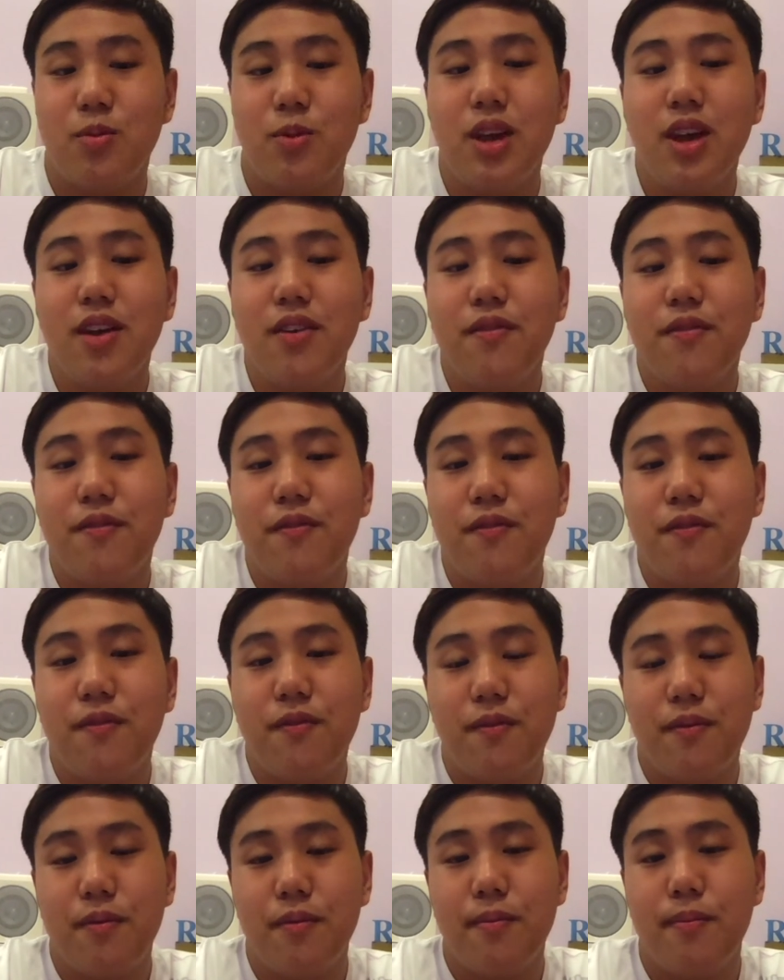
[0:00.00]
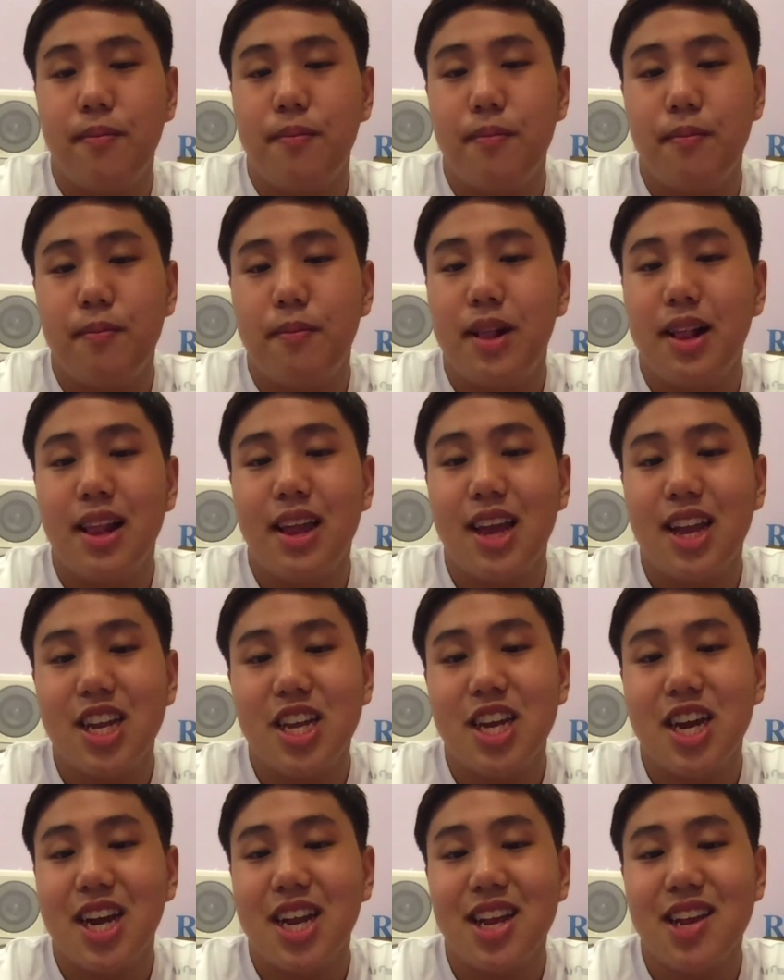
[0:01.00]
We have Malay
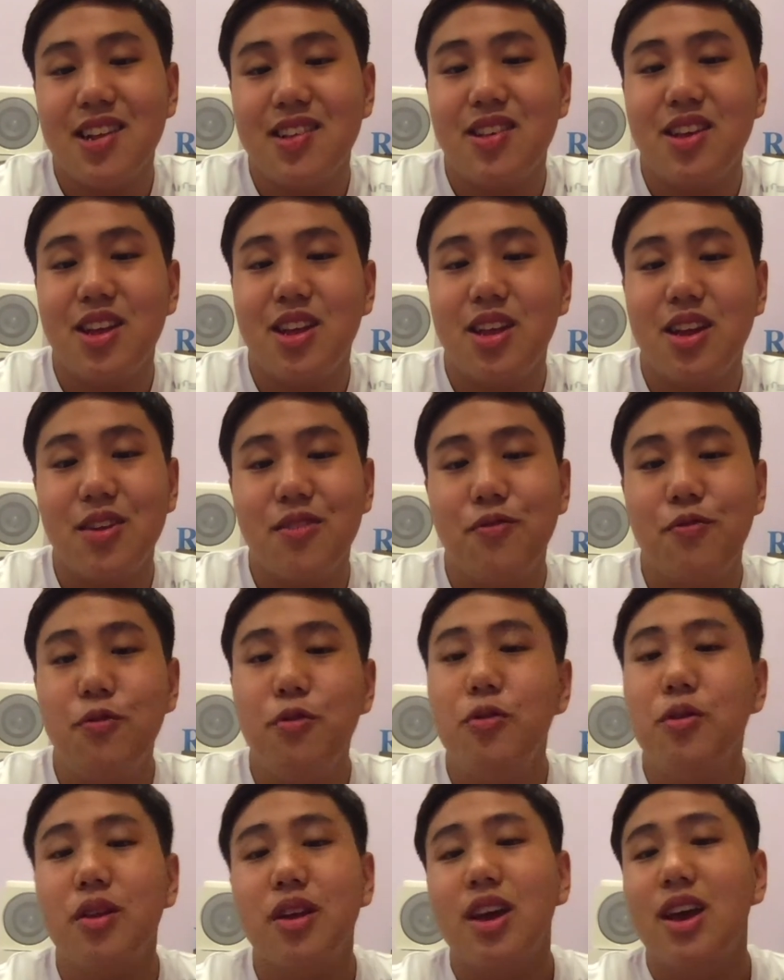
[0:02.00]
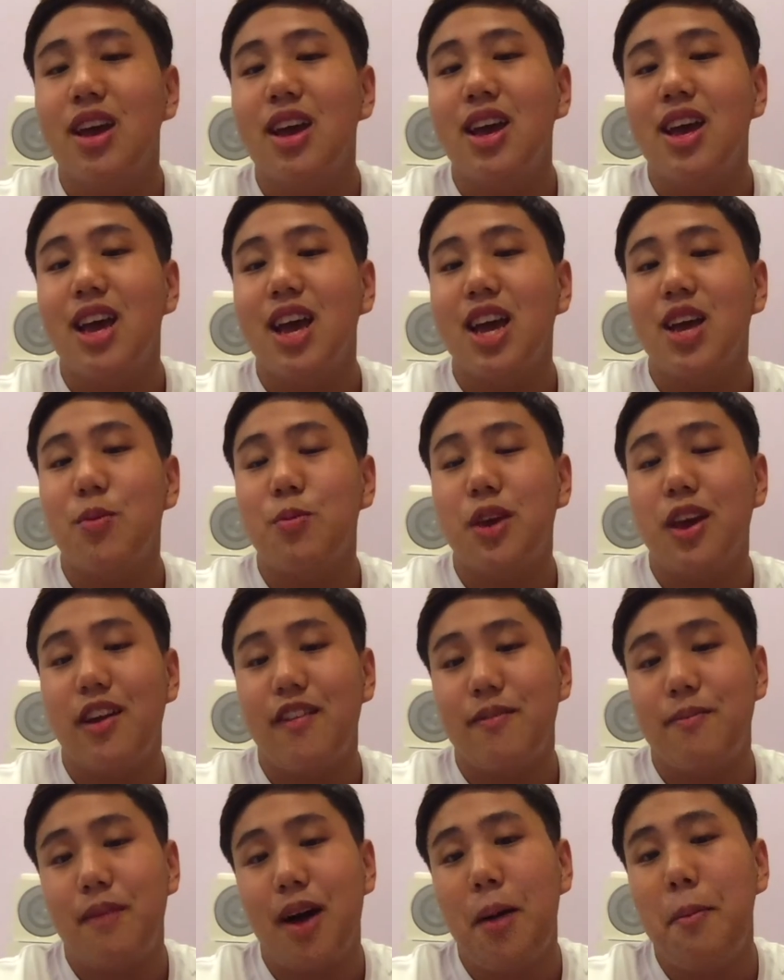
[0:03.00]
Chinese Indian food, and we
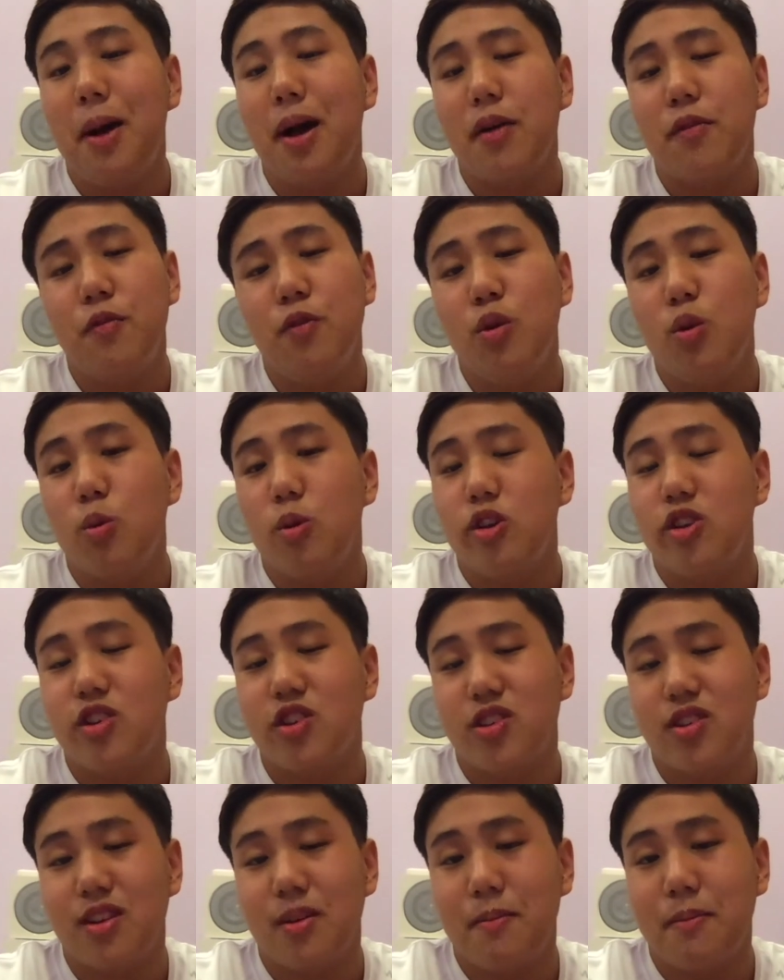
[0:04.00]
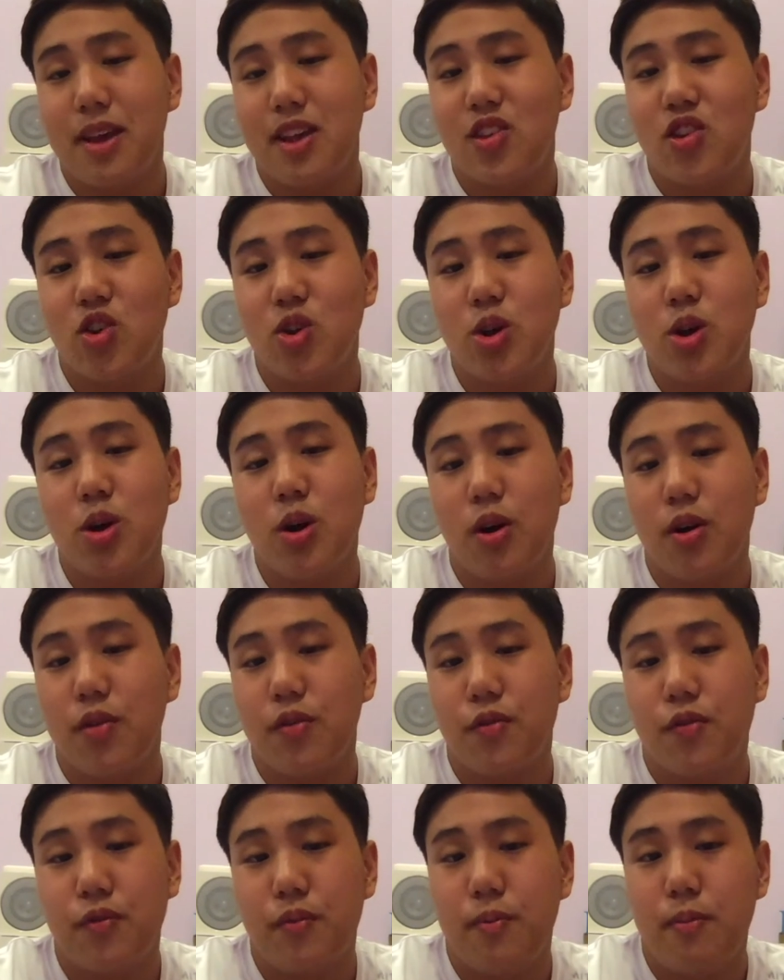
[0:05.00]
have Mamak food, which is a mixture of
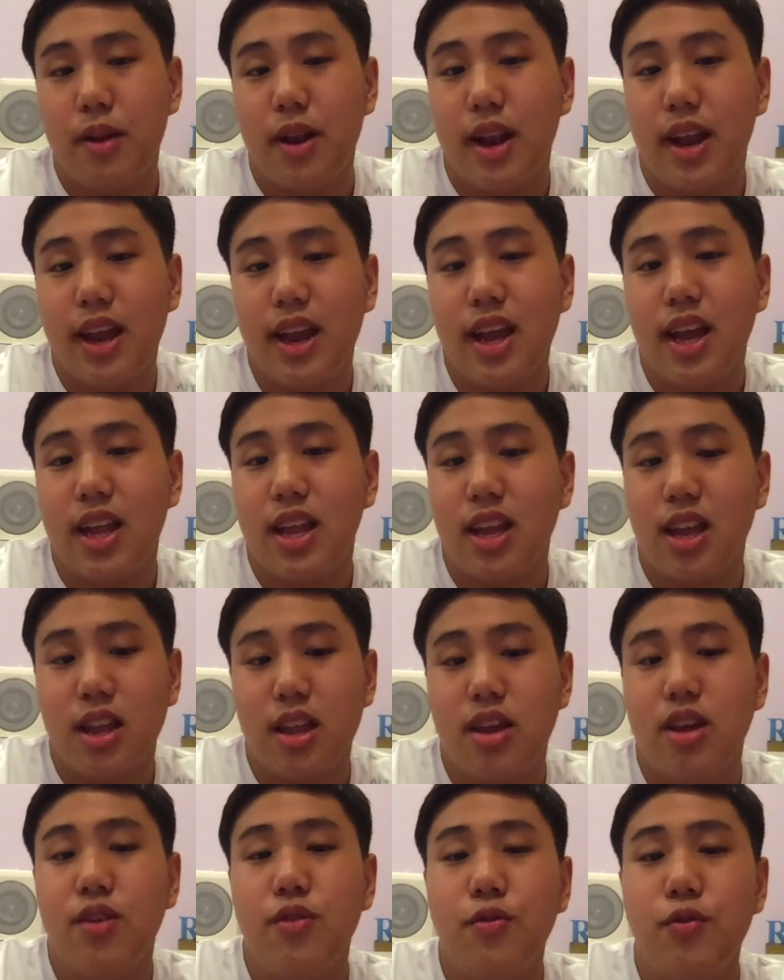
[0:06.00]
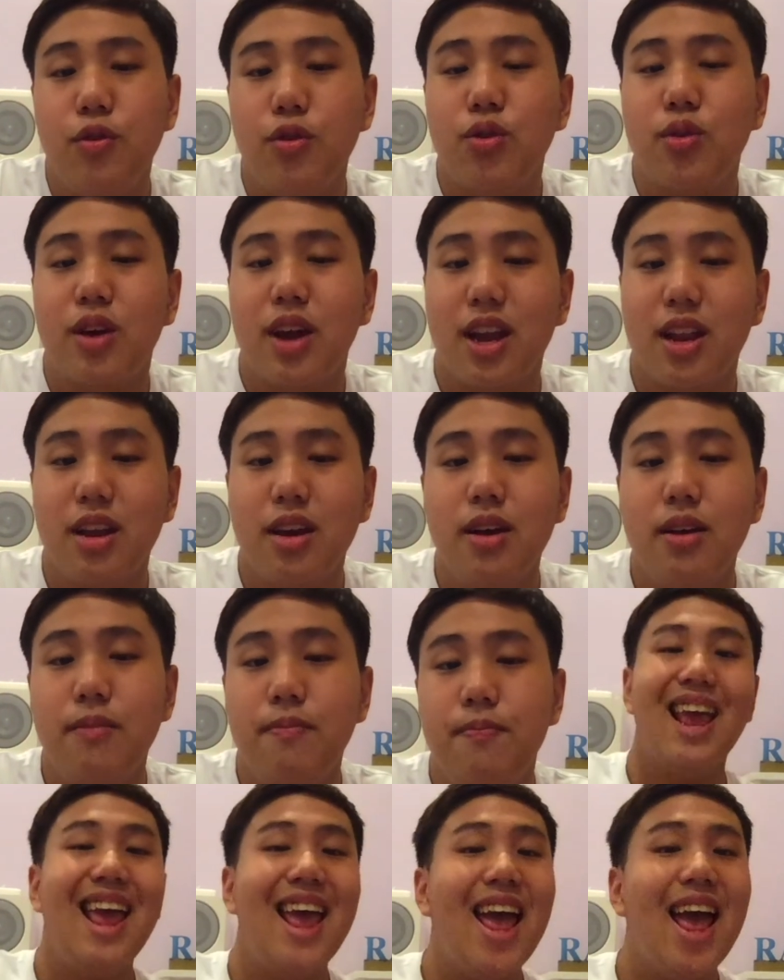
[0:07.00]
Malay and Indian food together.
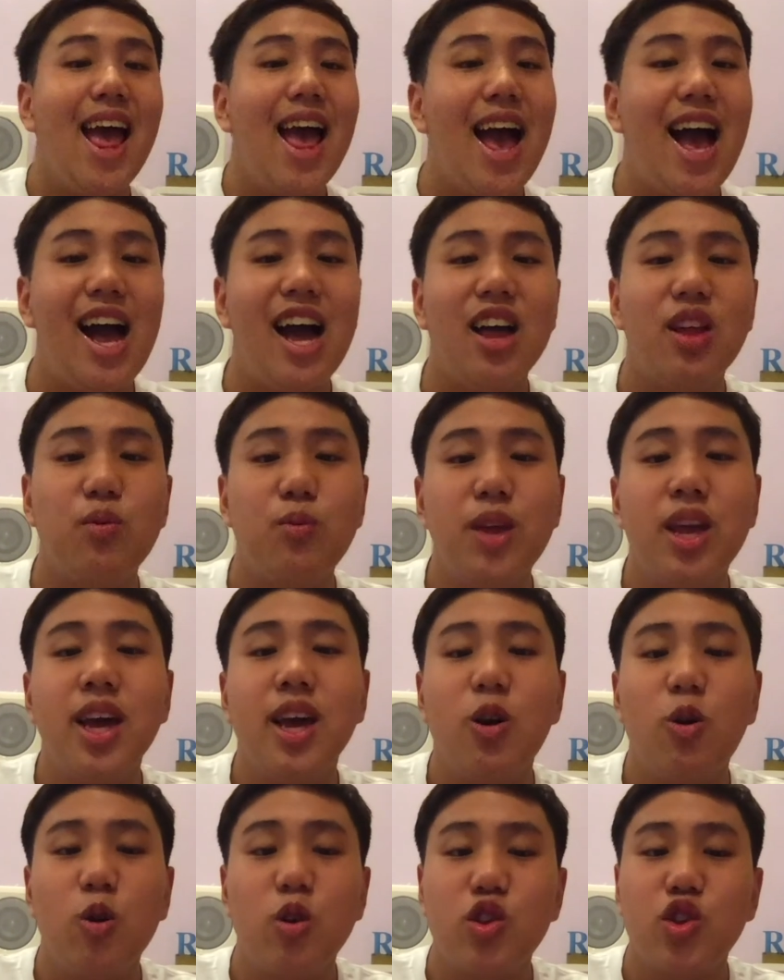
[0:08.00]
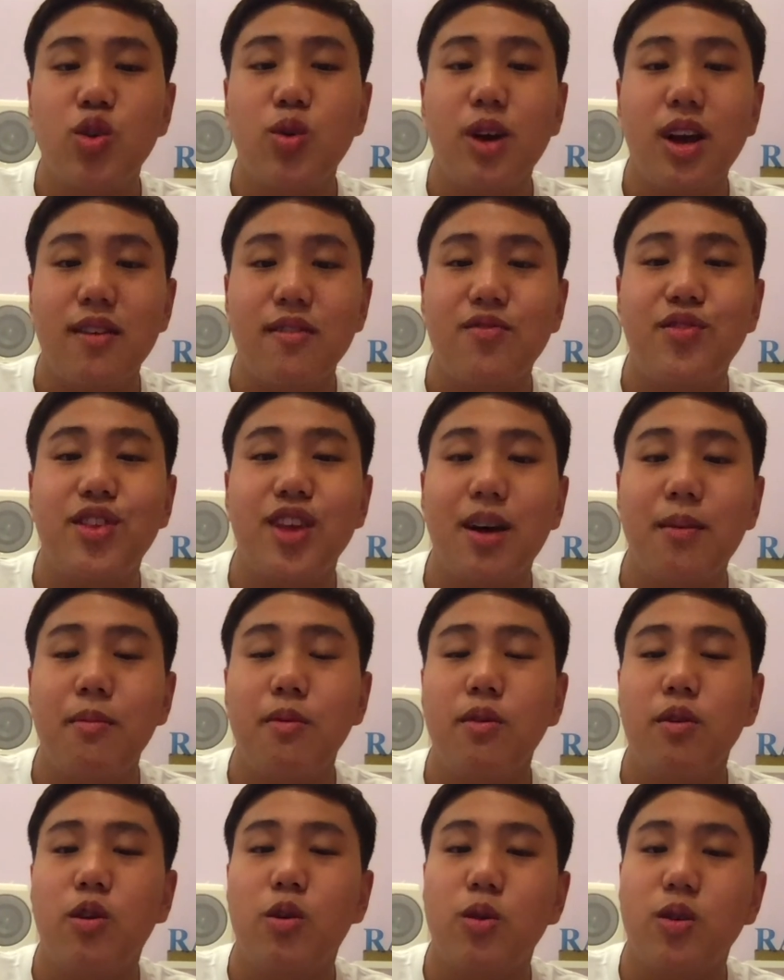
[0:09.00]
And we also have
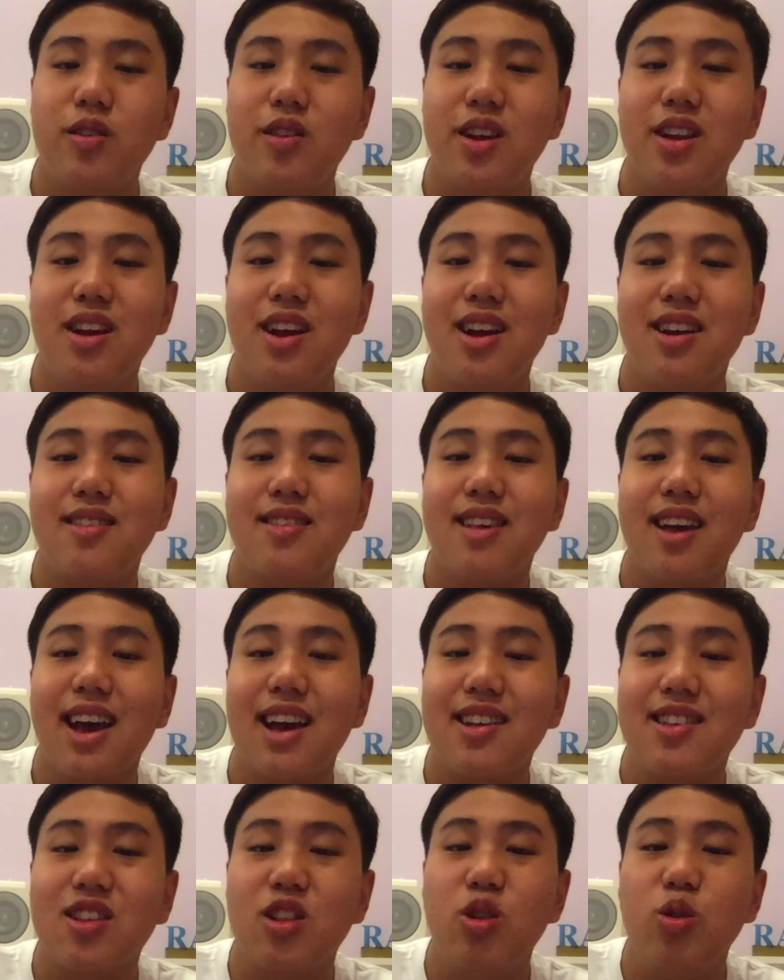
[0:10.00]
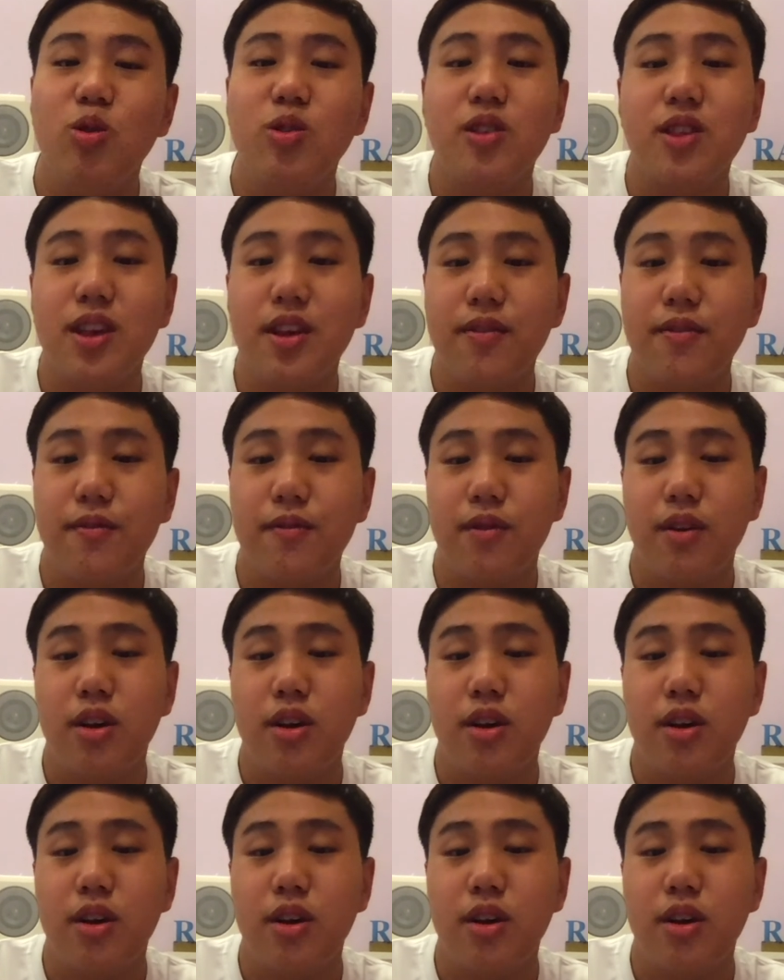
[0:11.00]
some cuisine that is exclusive